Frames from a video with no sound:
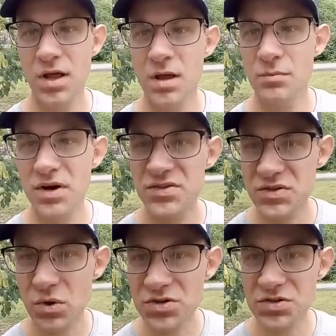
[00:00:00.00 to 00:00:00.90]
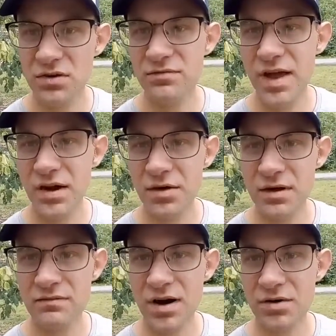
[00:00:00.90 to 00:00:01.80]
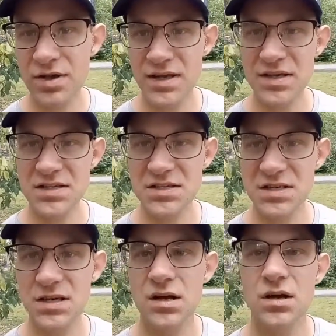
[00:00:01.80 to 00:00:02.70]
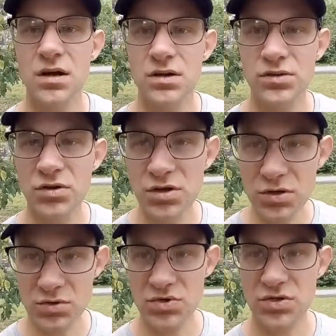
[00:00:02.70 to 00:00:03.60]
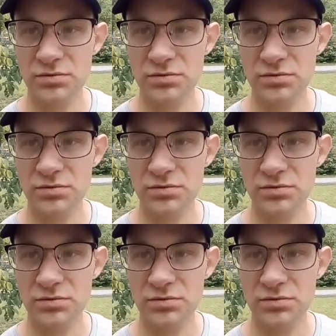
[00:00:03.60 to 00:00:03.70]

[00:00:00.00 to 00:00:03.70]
but it's also very, very easy to use.